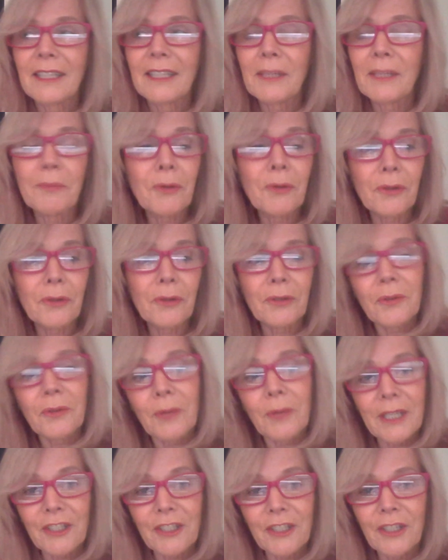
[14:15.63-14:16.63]
The important
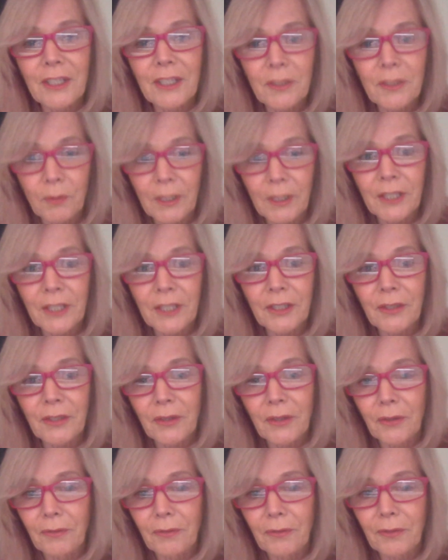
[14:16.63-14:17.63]
question is, where do
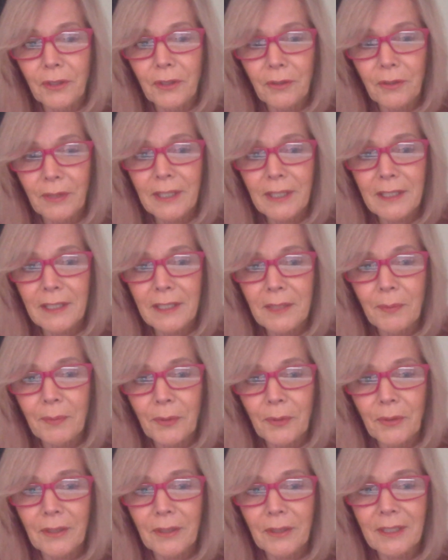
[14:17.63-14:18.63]
you go for career
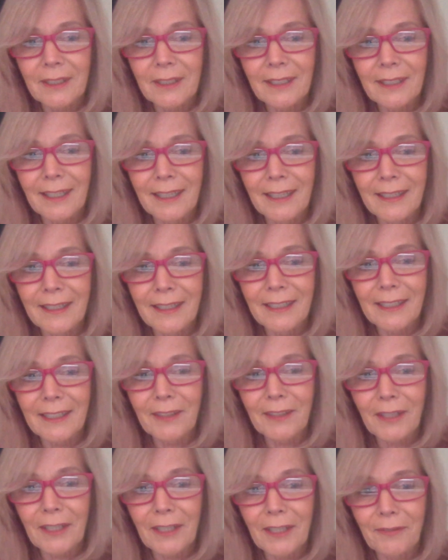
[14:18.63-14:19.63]
support
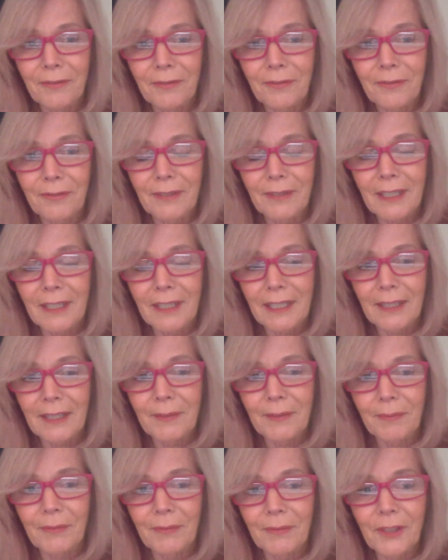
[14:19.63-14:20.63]
if
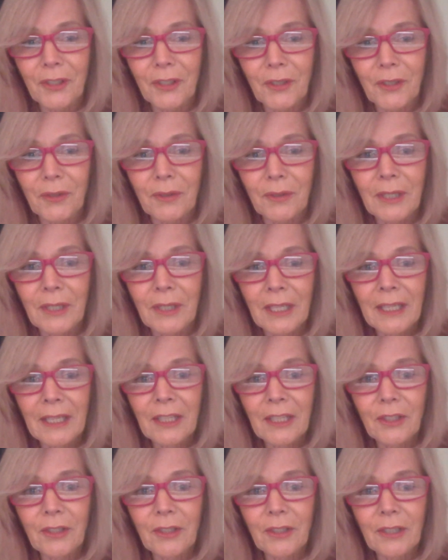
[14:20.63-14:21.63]

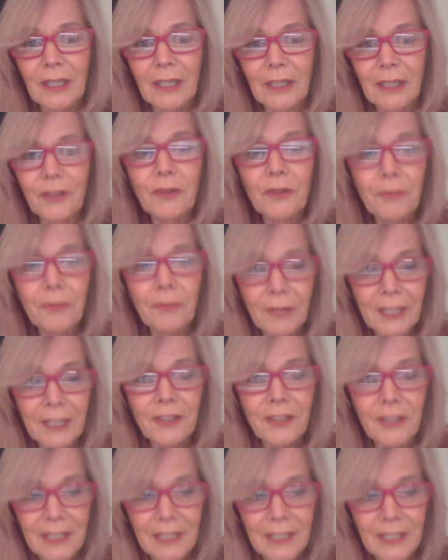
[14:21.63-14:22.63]
you
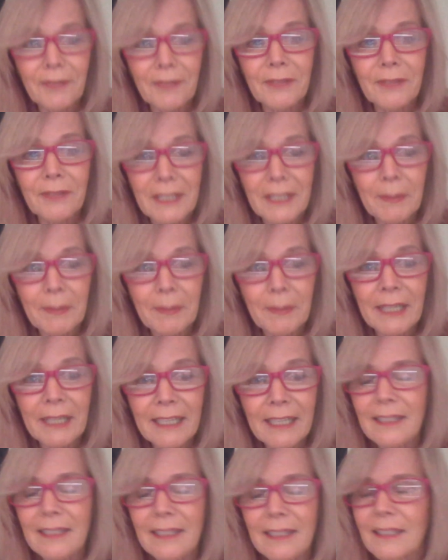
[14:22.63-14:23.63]
find yourself
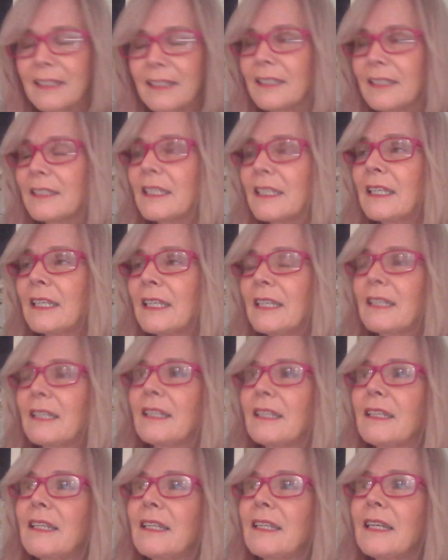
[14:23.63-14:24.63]
displaced? And
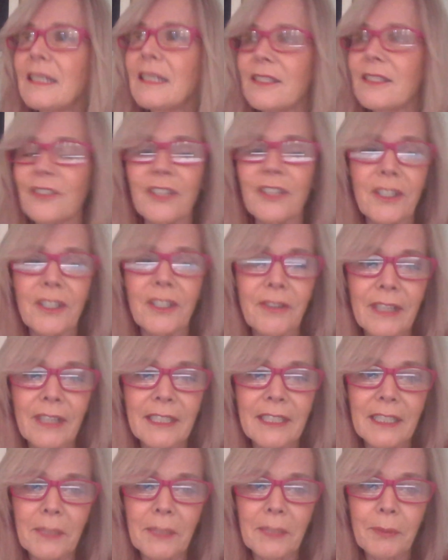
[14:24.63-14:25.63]
last year
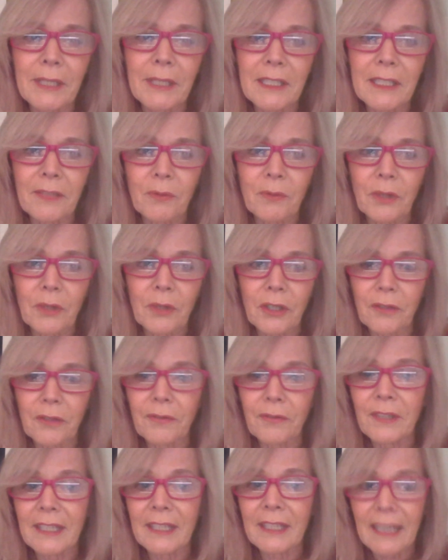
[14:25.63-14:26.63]
I did a piece of
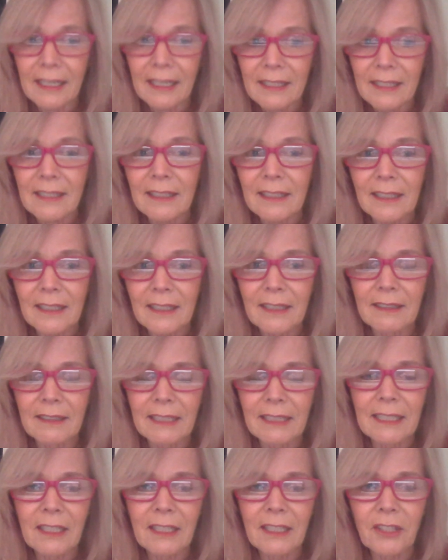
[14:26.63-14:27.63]
work for
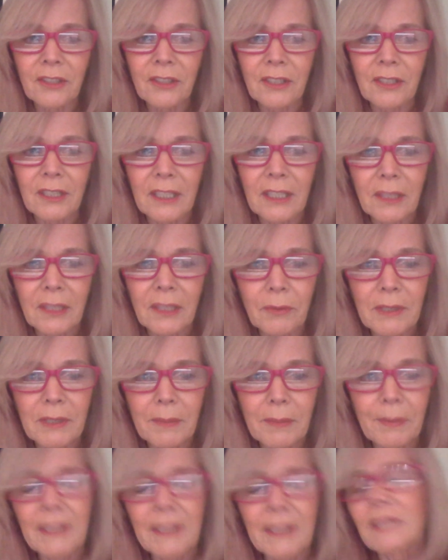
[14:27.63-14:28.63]
Nesta in London. It
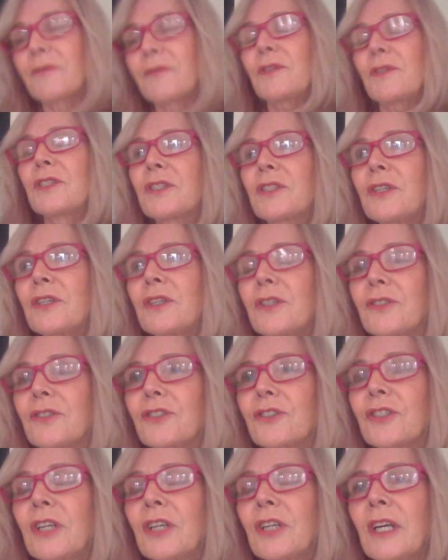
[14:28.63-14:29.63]
was a piece of
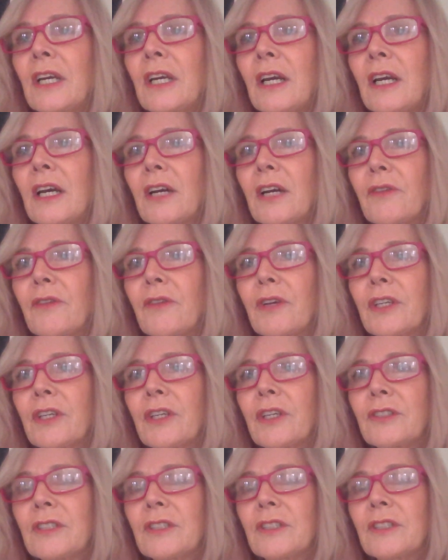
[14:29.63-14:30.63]
research
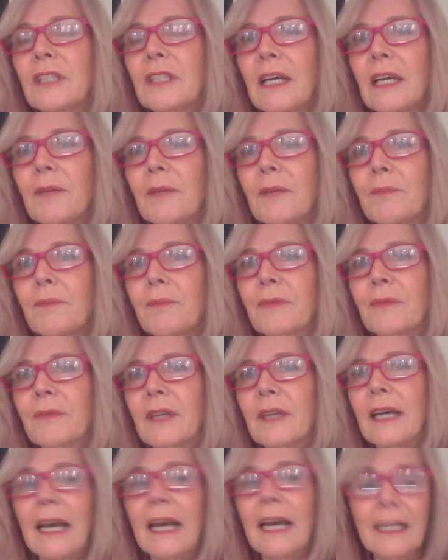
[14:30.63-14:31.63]
around
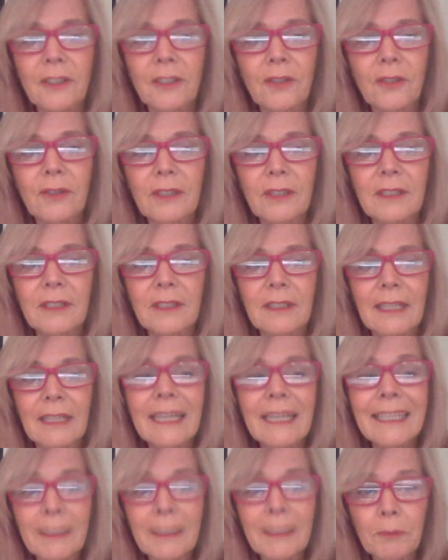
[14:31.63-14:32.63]
adults
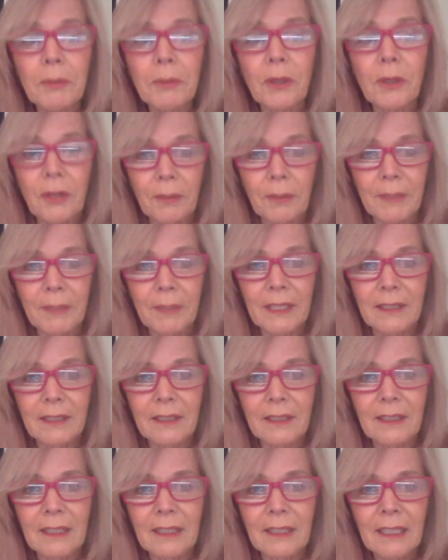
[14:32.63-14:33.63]
in
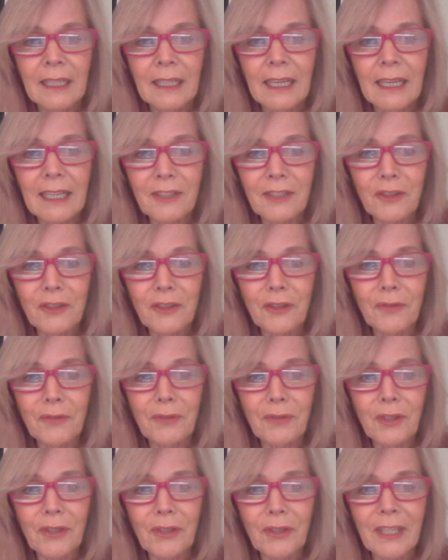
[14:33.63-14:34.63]
employment and sort
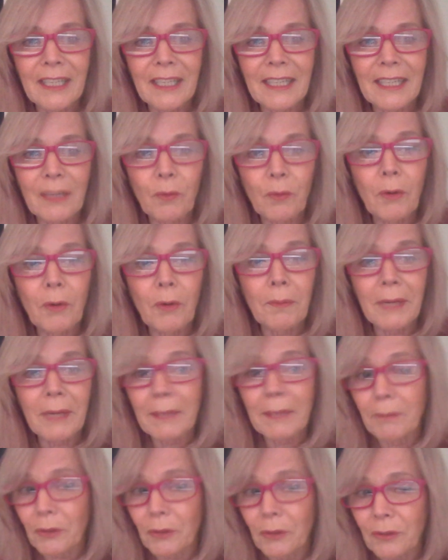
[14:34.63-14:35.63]
of looking at what
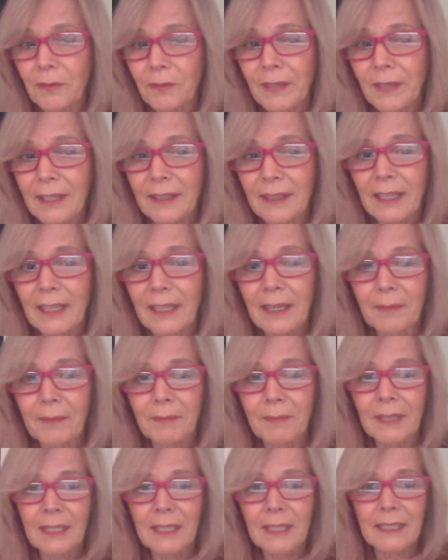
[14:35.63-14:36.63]
might motivate
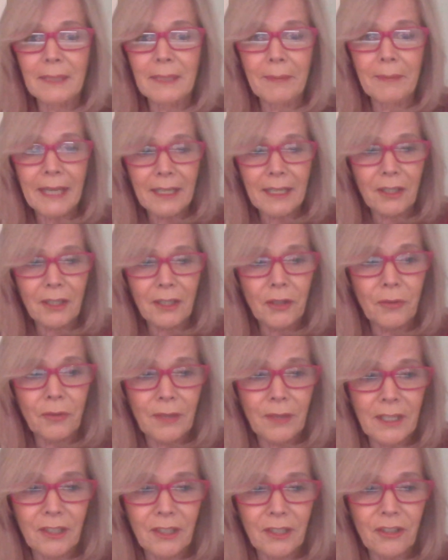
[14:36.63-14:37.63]
them to make a
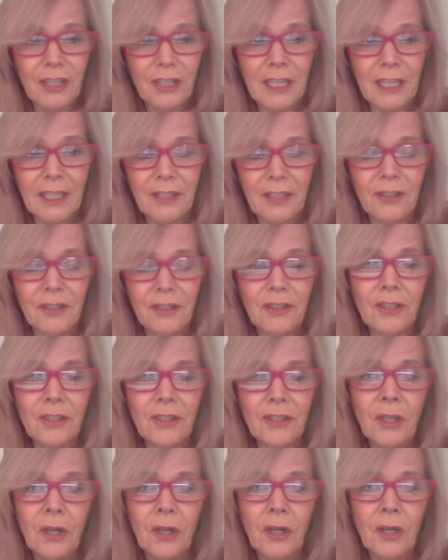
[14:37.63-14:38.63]
career
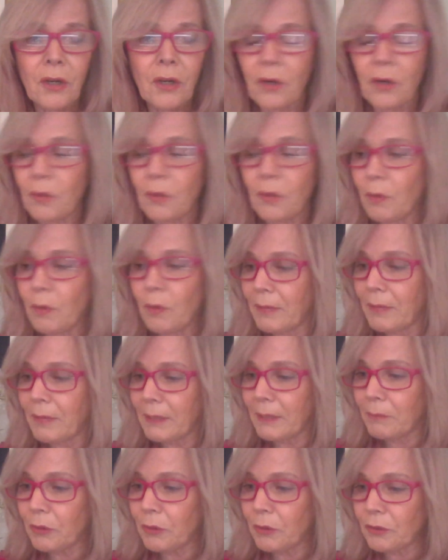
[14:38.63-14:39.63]
change, or what
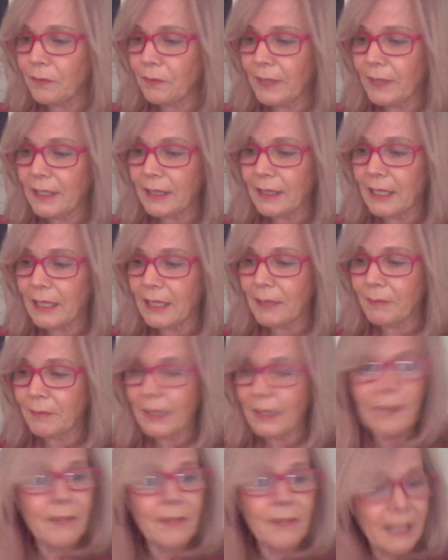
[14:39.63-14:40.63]
might motivate
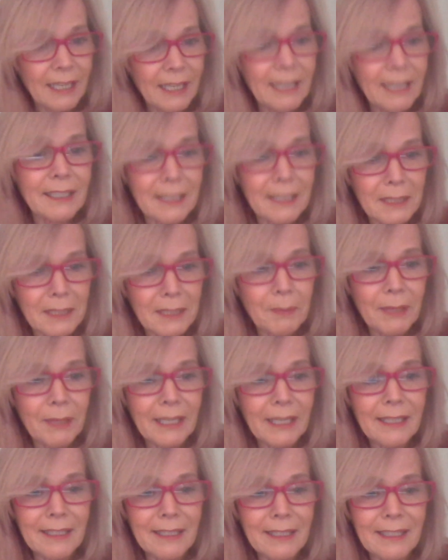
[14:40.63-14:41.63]
them if they get
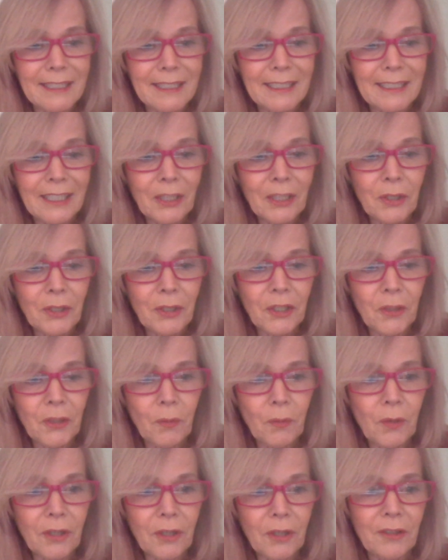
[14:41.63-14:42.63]
displaced.
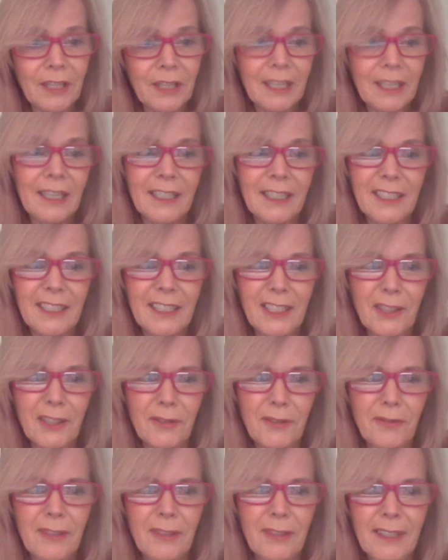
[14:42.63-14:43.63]
What are the kind
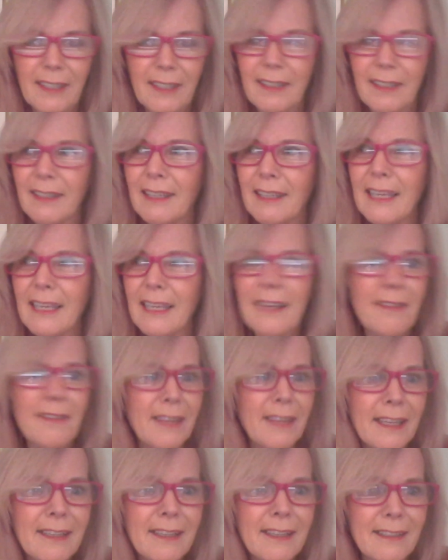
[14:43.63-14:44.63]
of
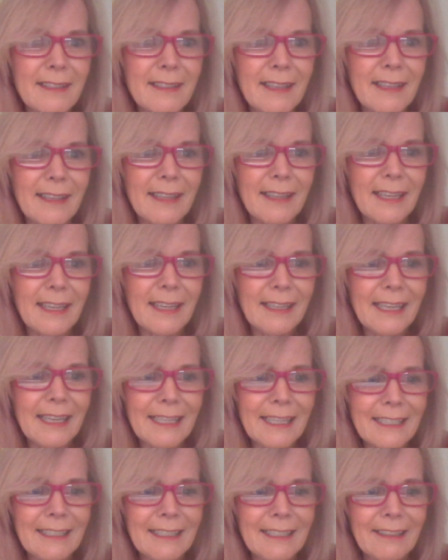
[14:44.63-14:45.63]
key things that they
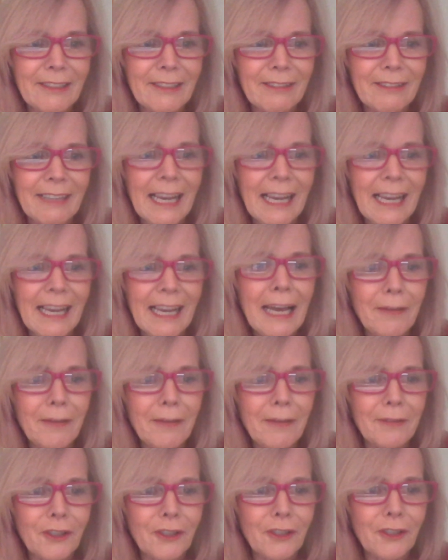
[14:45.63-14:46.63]
need to
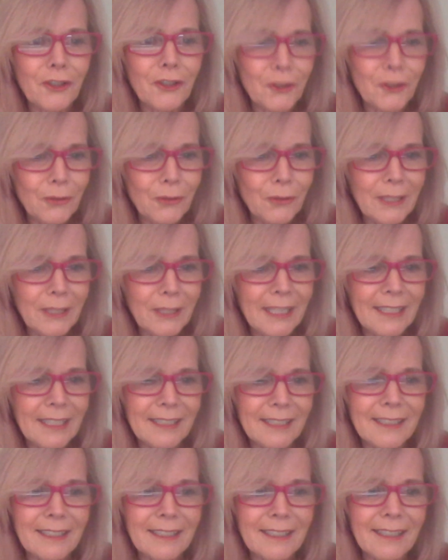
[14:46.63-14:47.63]
have in their
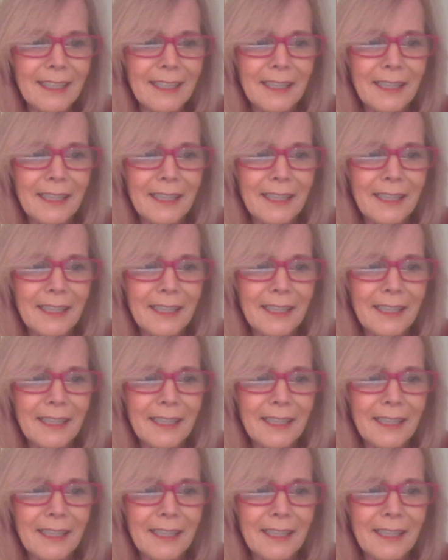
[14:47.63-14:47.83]
toolkit?